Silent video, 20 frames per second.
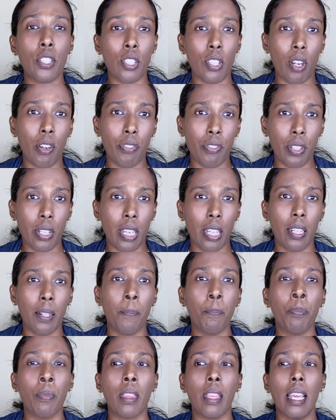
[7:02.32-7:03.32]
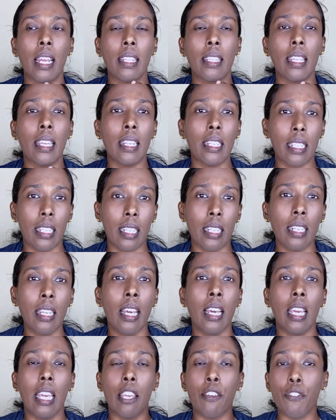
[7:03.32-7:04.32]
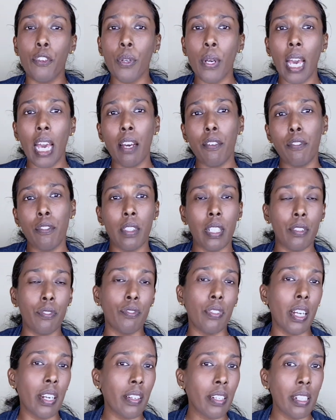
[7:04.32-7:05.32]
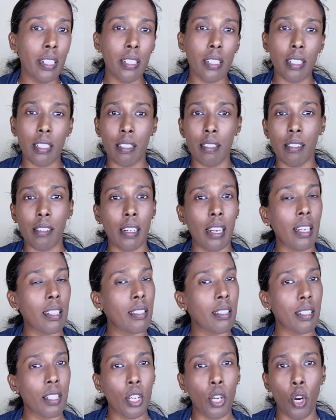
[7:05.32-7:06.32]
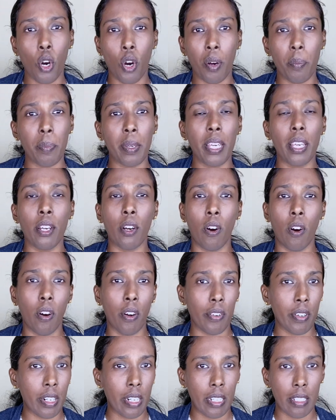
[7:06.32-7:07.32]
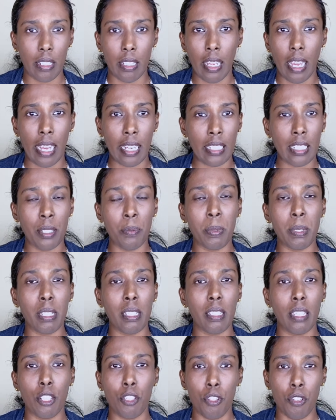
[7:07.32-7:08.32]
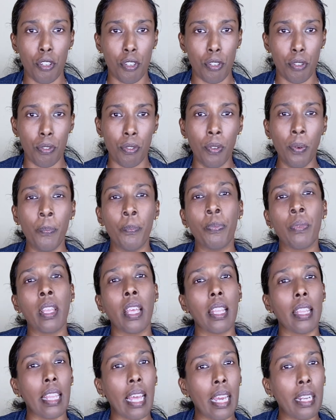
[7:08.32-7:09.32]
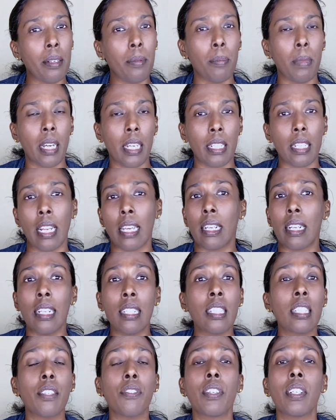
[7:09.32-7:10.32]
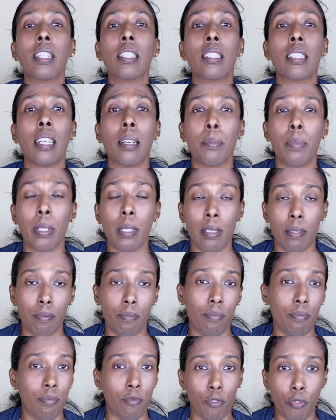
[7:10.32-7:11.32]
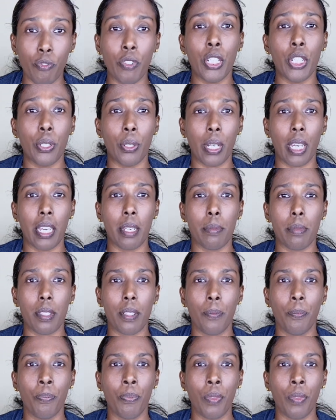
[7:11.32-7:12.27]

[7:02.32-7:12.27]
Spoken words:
soft skill that they need, if you have a very contrasting hobby or activity that you do, that might, like, let's say for an example, video games.